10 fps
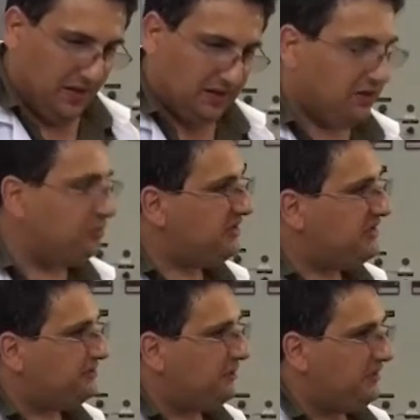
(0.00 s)

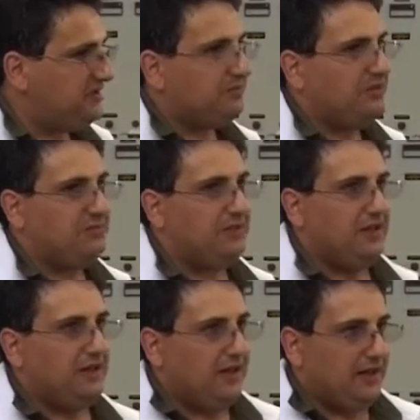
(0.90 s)
Adequate space must
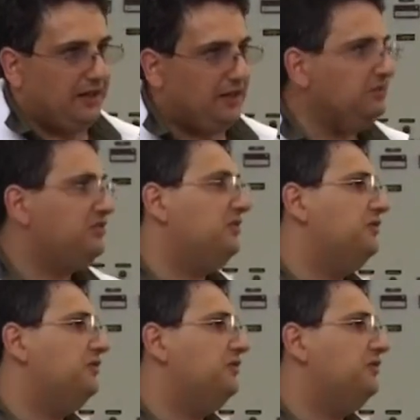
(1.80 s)
be allowed